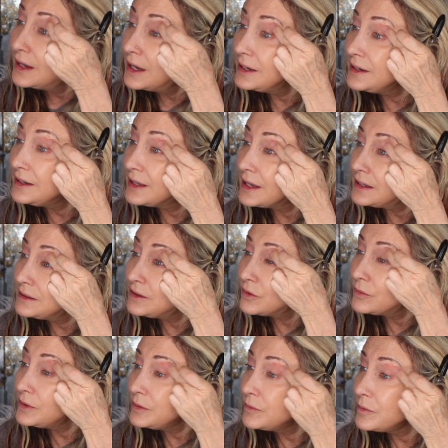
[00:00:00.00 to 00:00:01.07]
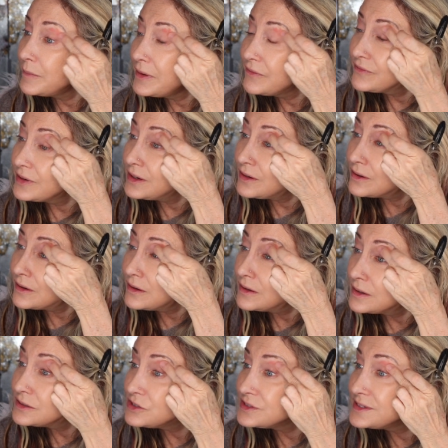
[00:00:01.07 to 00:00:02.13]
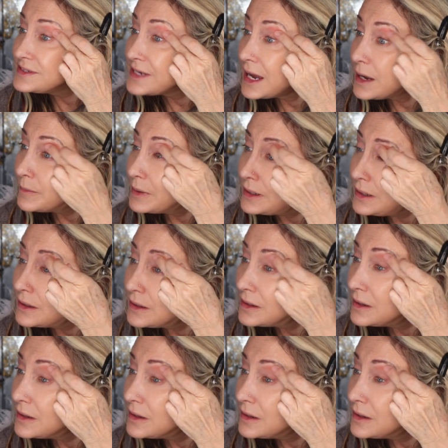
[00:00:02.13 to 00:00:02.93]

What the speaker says: And again, going in with my finger, just dabbing.